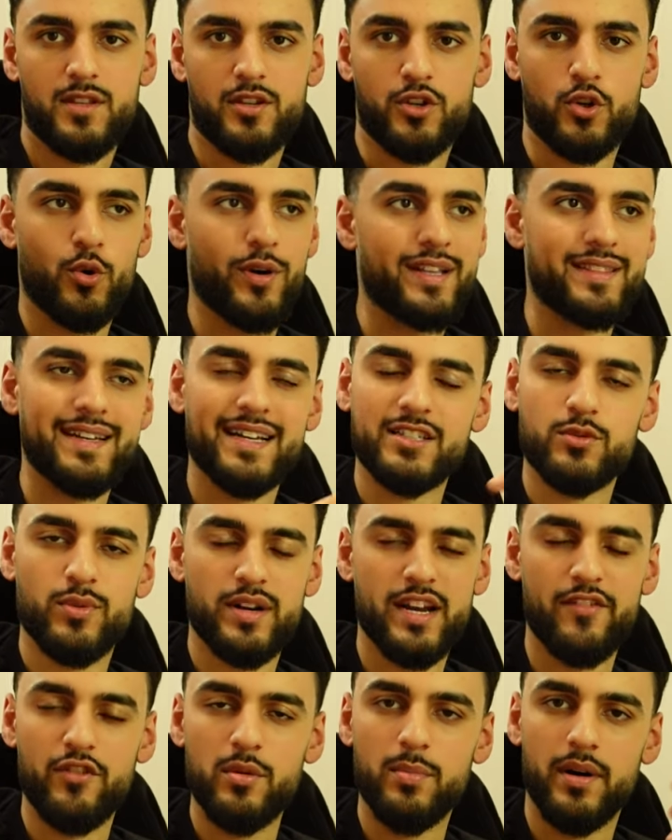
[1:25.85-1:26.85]
You know, and that's
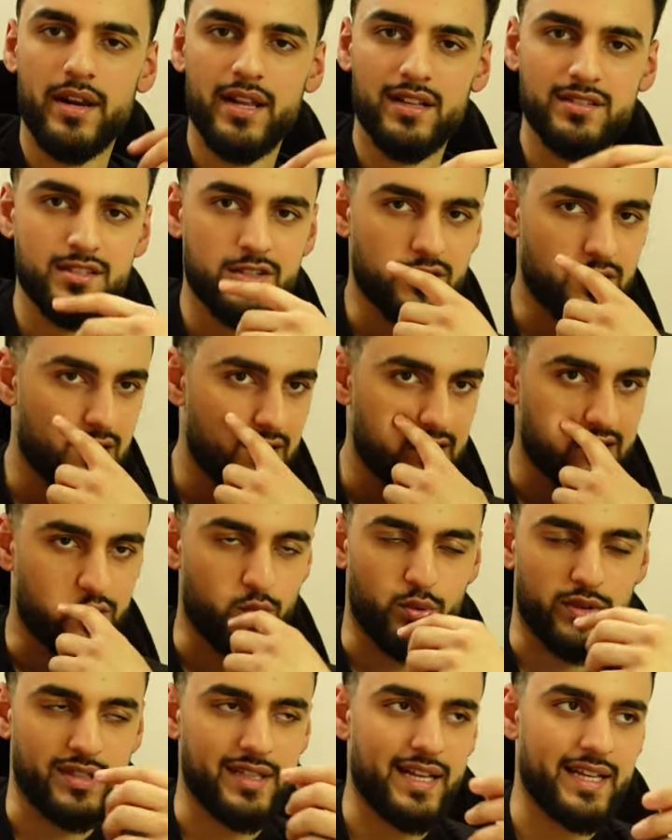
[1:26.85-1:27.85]
what everybody else is
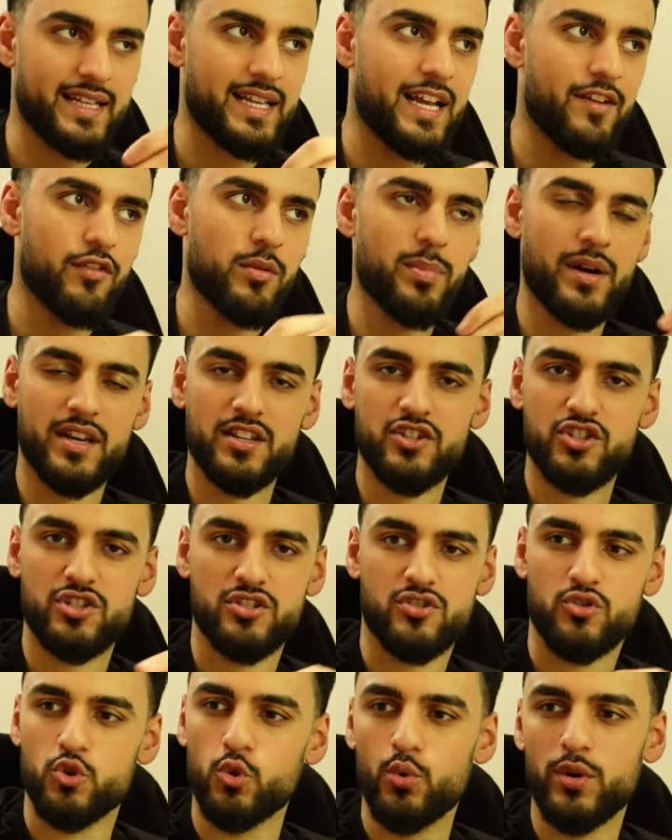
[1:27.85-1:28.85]
doing. Like, everybody's
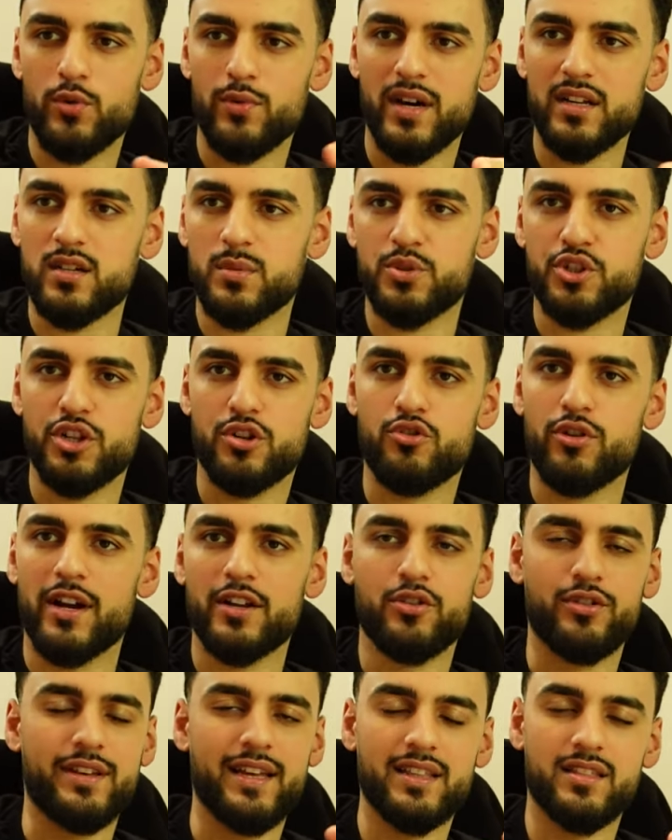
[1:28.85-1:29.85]
just doing random shit,
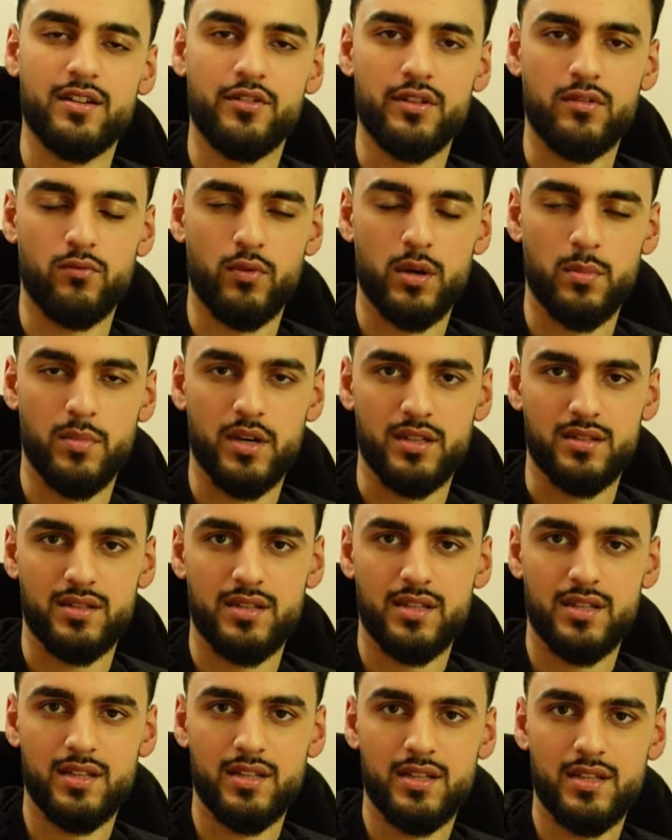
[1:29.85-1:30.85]
trying to get there in 1
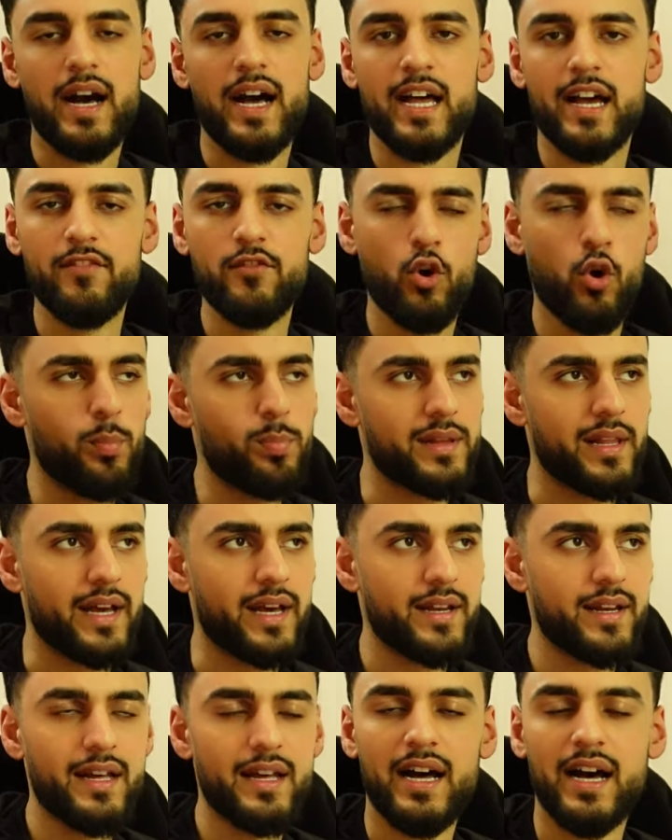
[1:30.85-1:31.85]
month. I have no
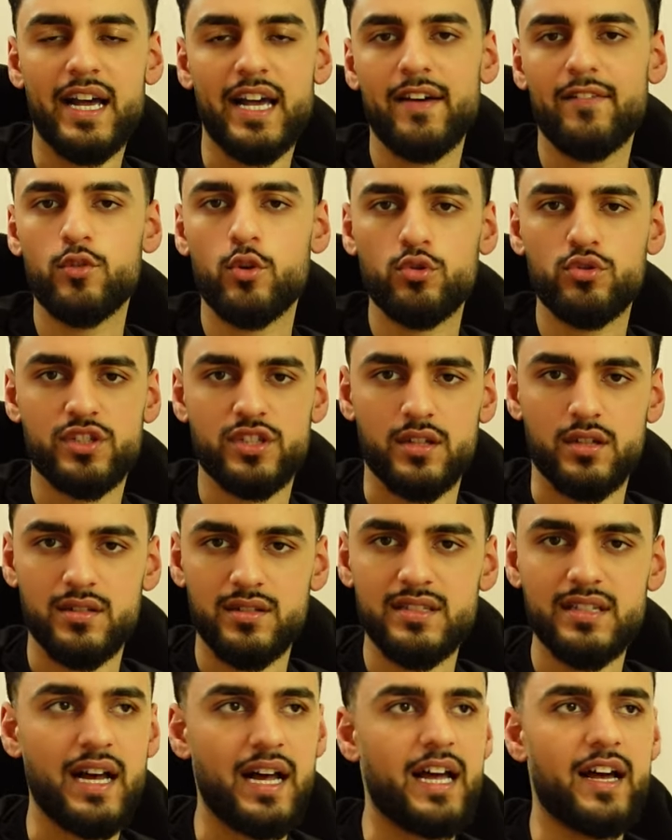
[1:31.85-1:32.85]
plan. I have no
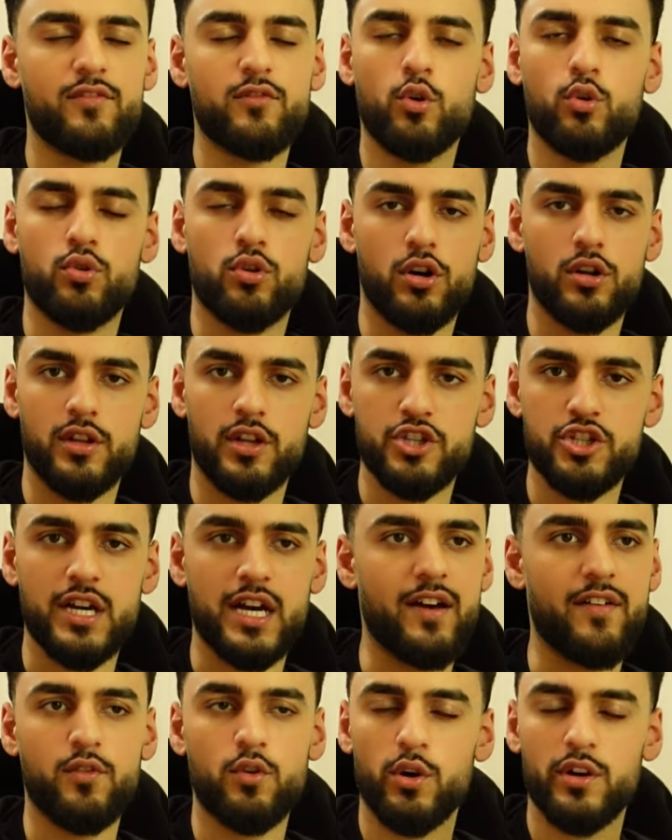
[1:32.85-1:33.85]
skills. I have no knowledge.
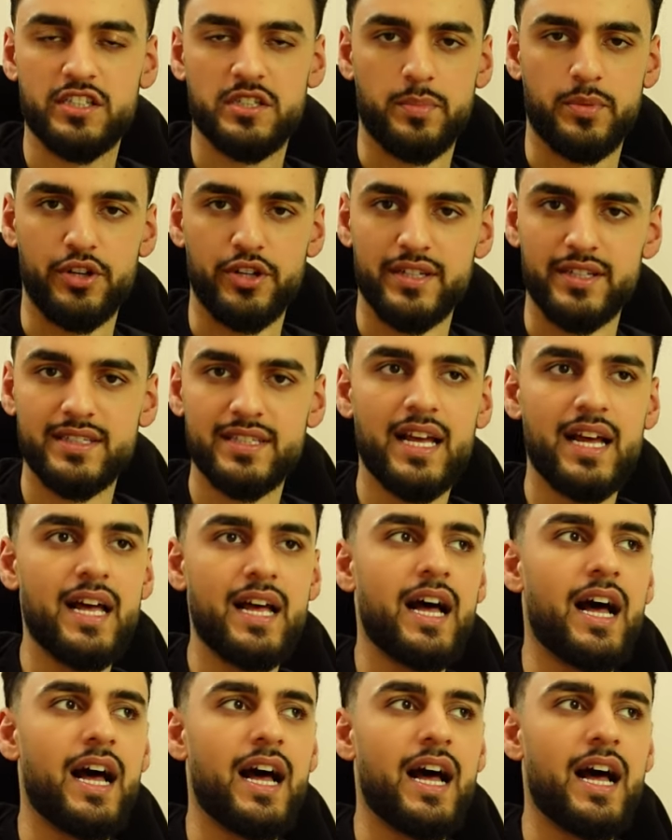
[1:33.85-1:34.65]
I have no experience.